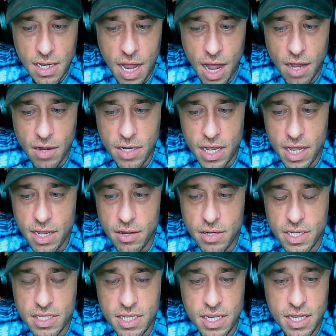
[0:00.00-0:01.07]
How the hell
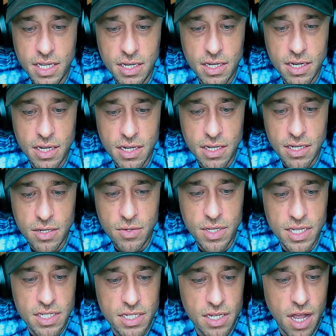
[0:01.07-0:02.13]
does he do
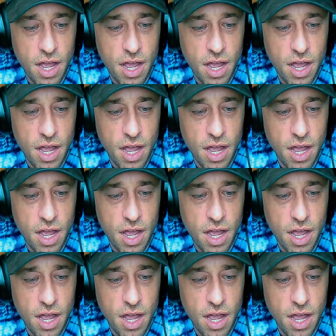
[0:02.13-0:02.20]
his